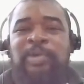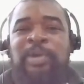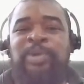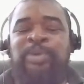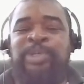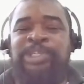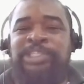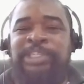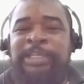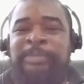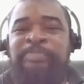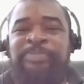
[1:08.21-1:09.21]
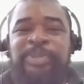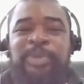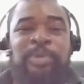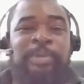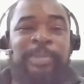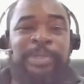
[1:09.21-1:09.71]
Our outreach team,
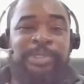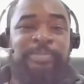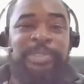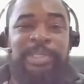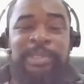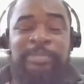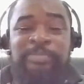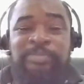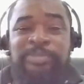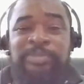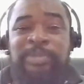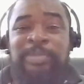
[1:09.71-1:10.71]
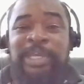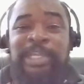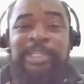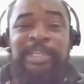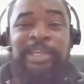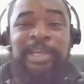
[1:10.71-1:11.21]
our membership team will be
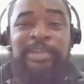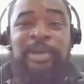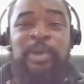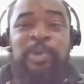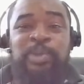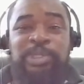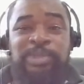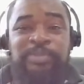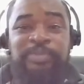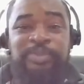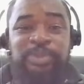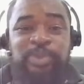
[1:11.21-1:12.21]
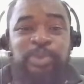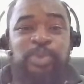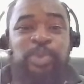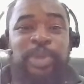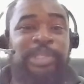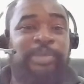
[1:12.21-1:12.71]
getting that out to
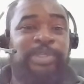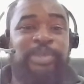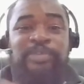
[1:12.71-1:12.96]
you right away.